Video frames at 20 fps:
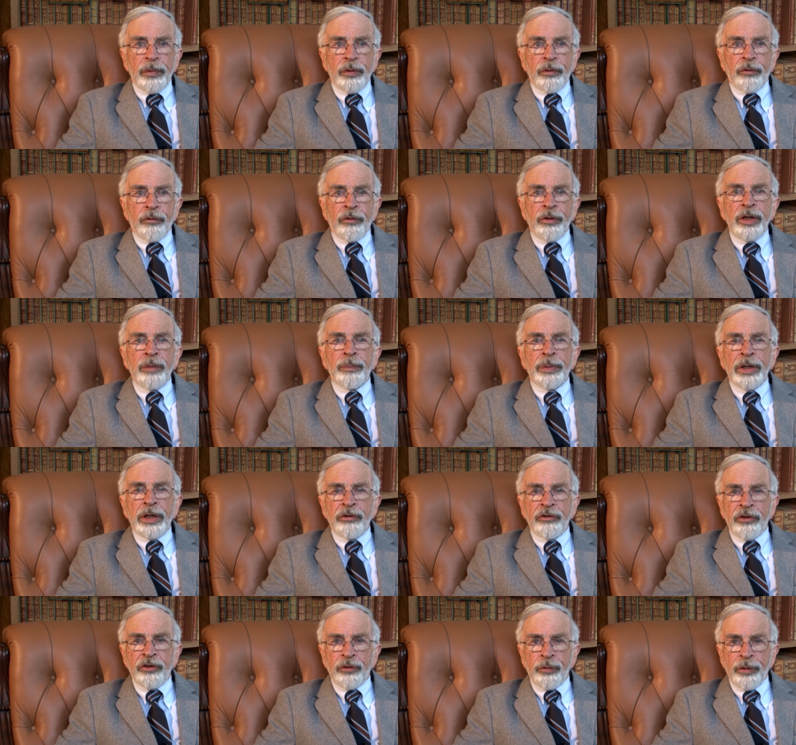treat
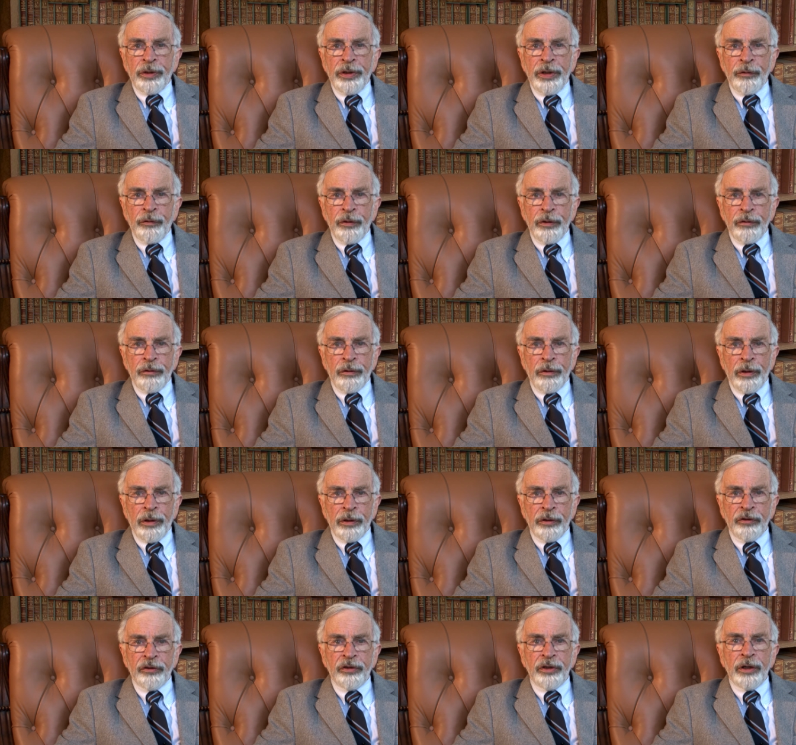patients with different
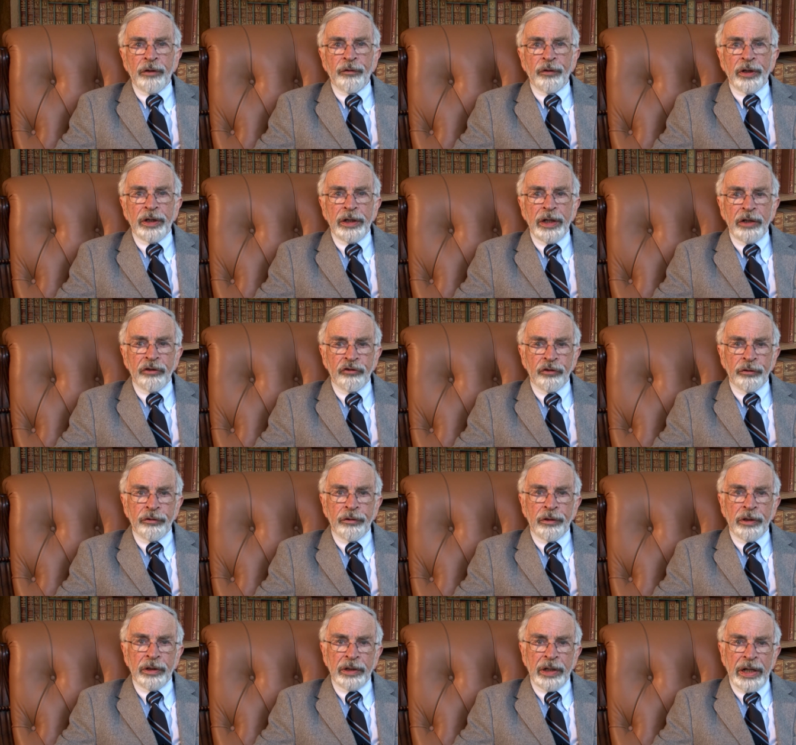drugs if an initial
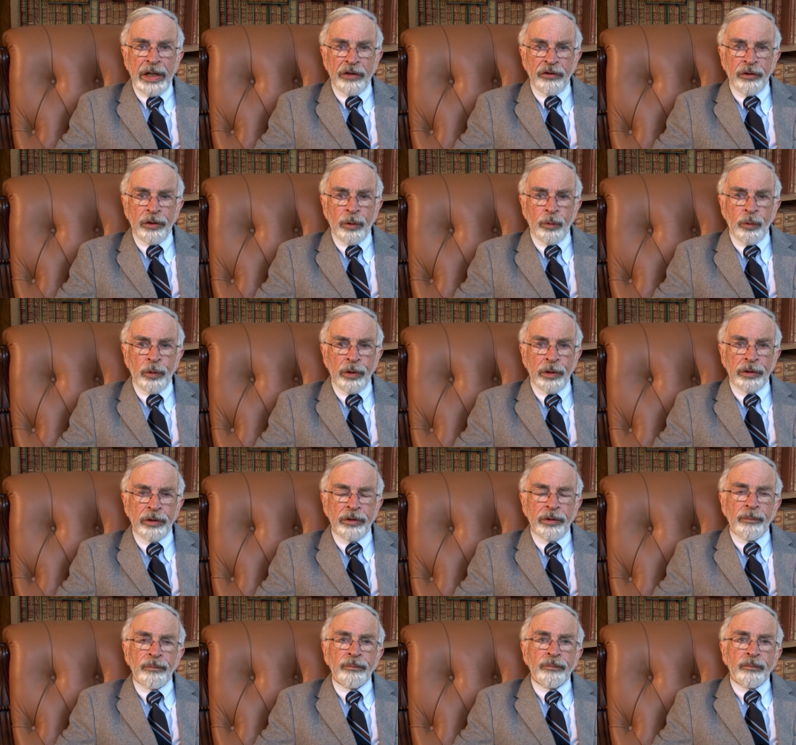drug has not worked.
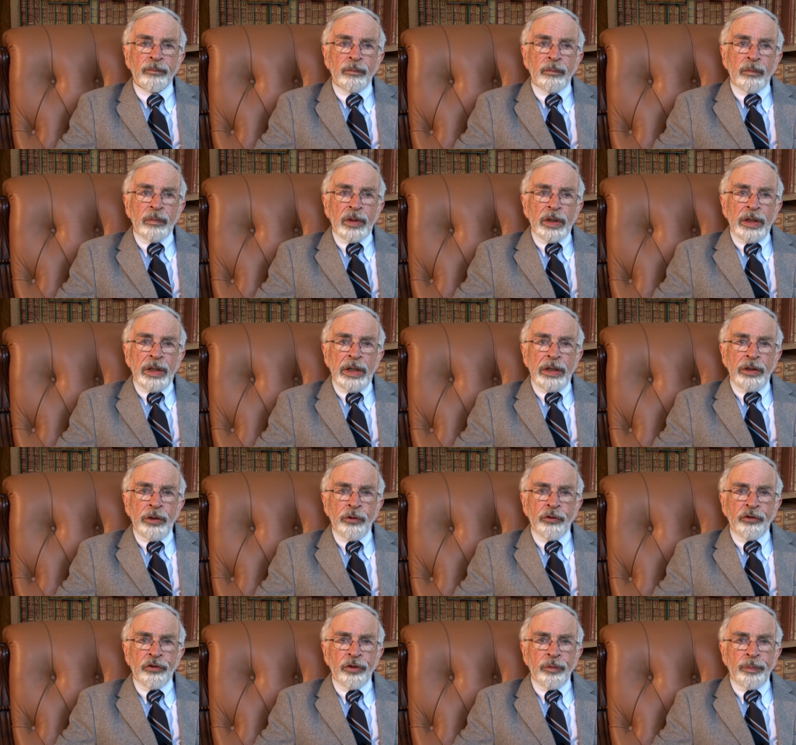It
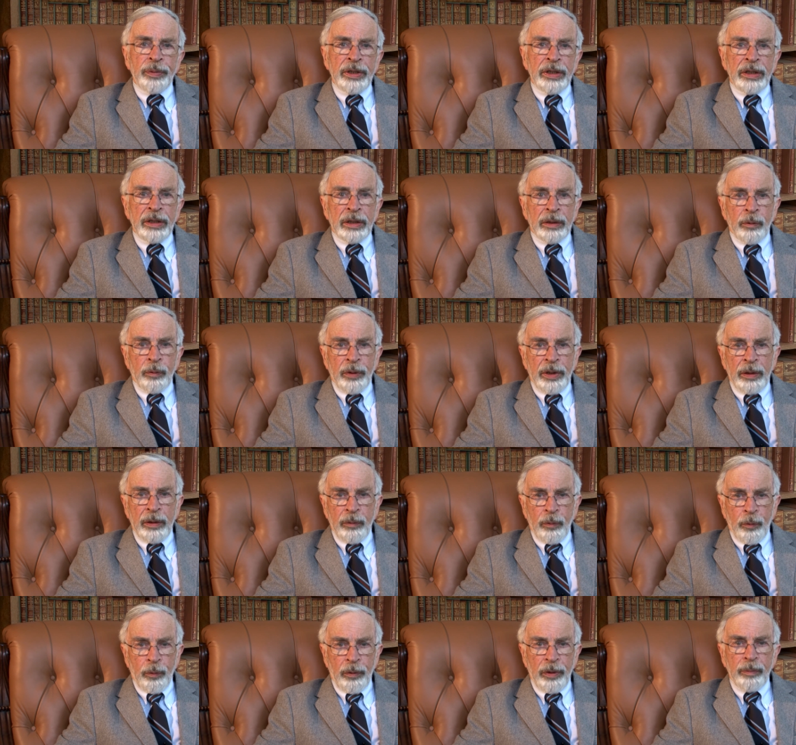used to be that
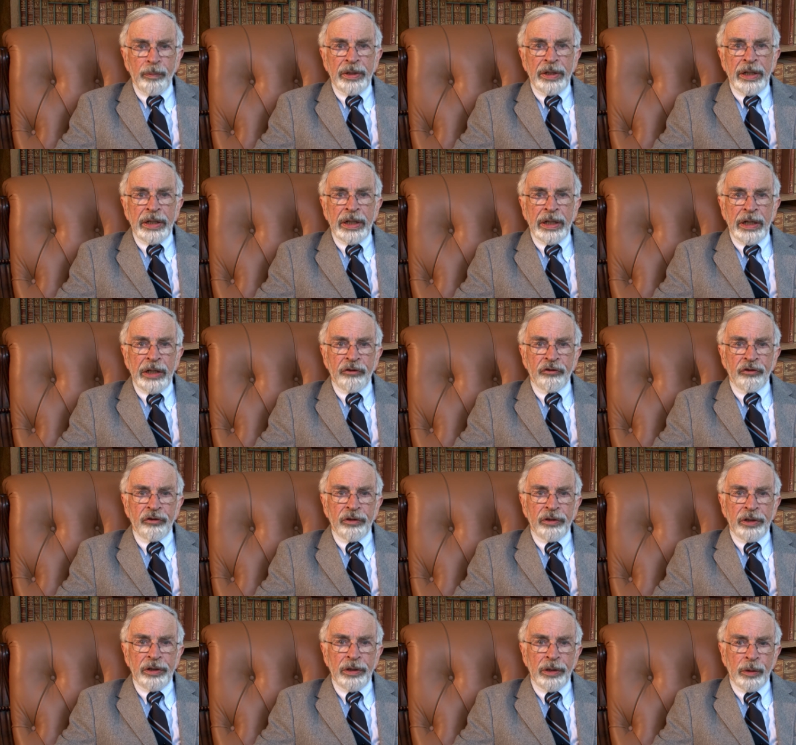when one medication
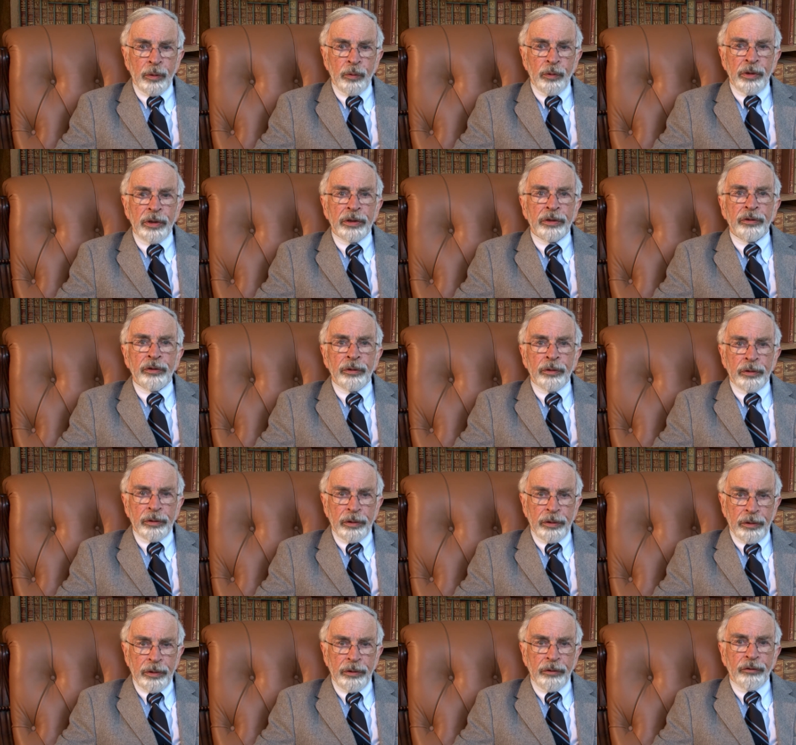did not work to
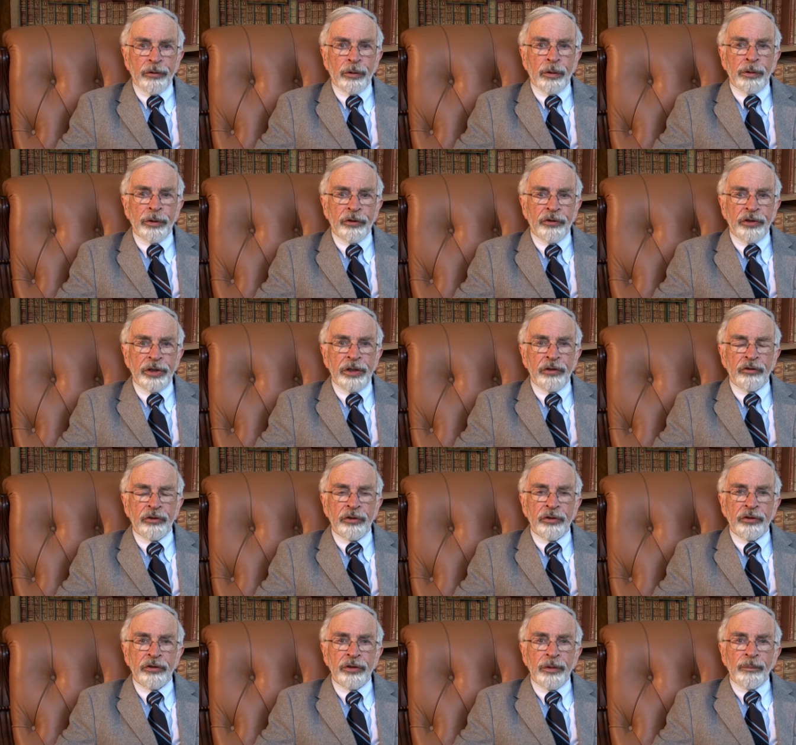control the
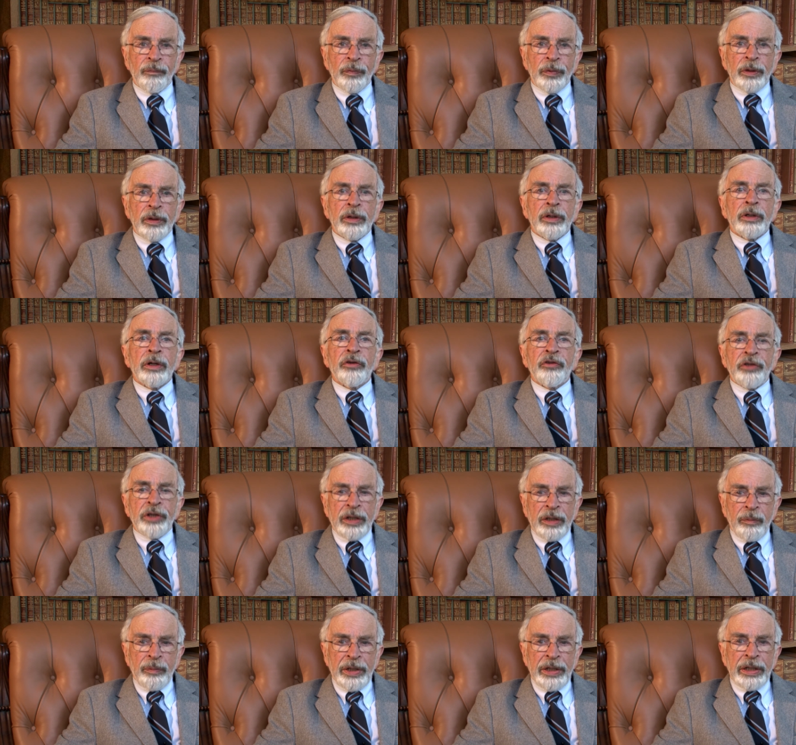seizures, a
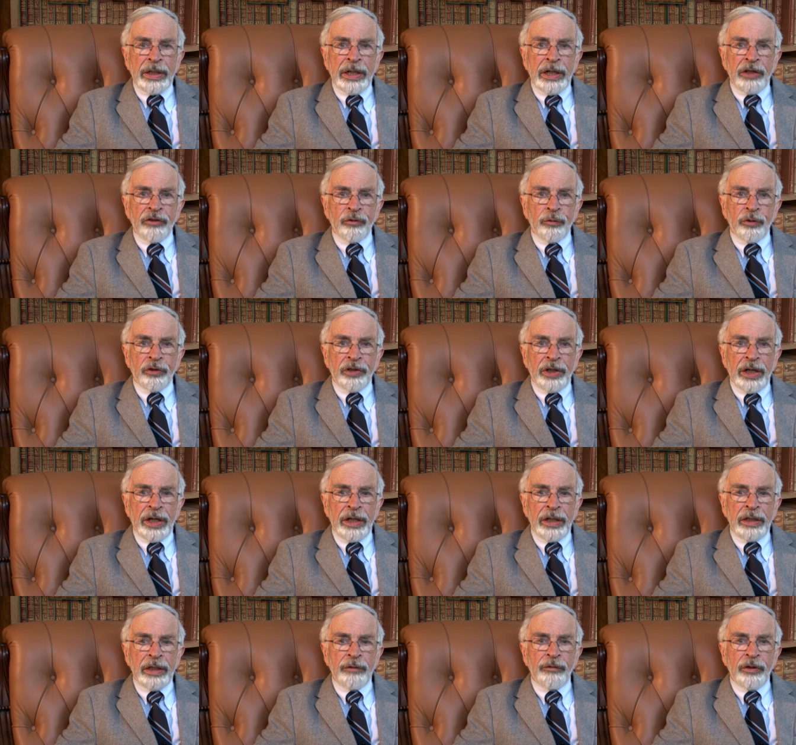second medication was
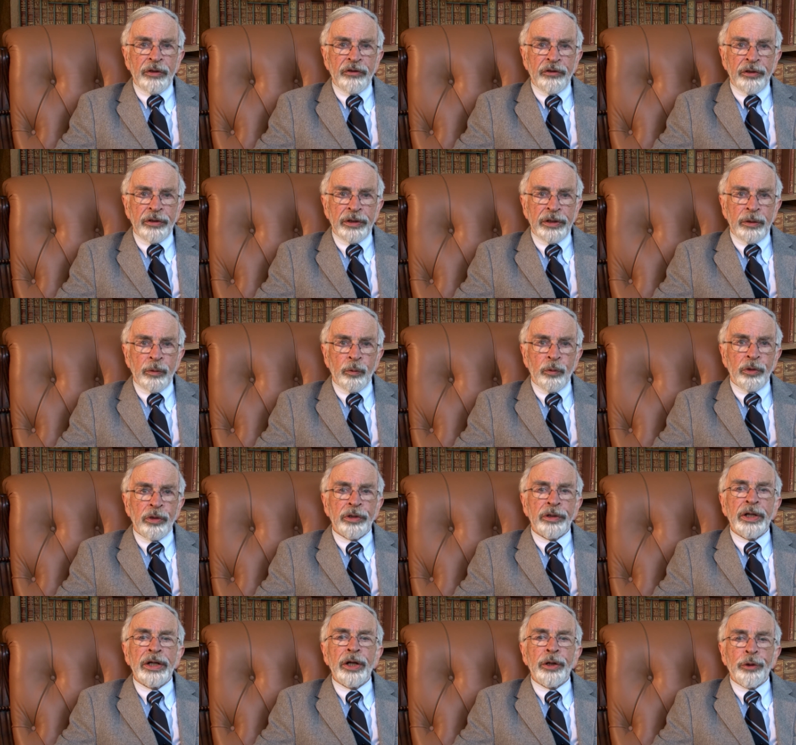added, and if it still didn't
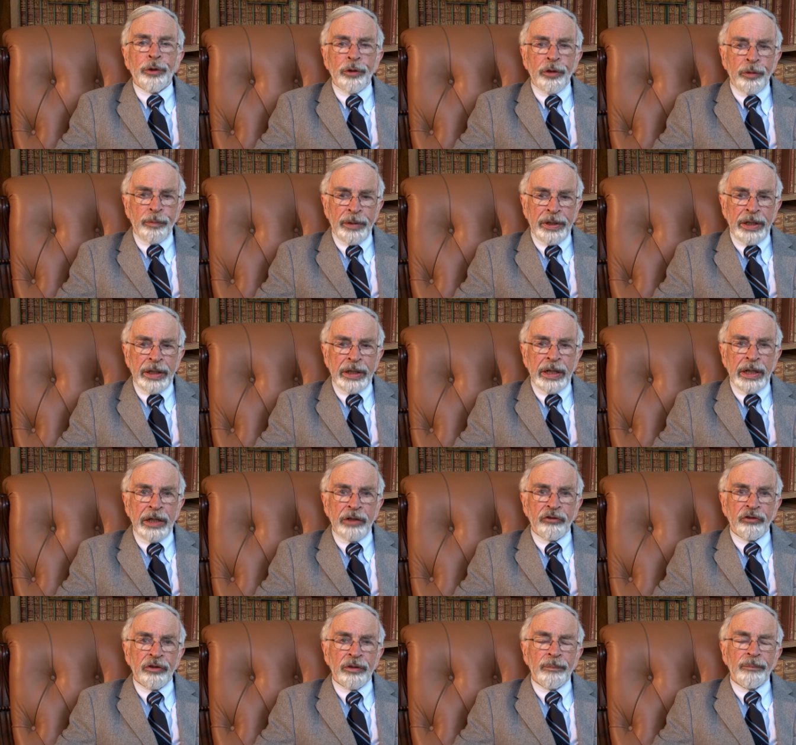work, then a third
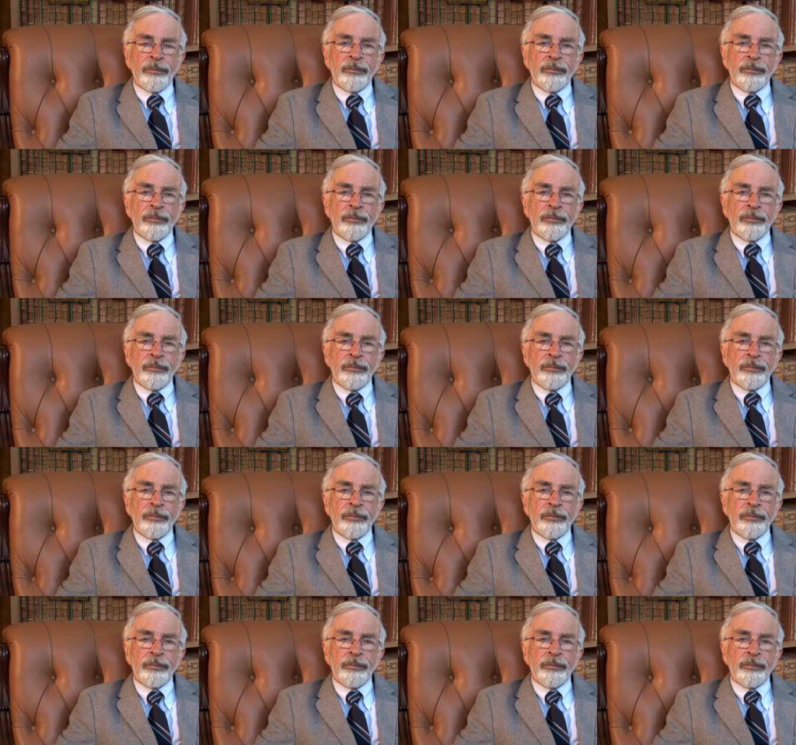medication.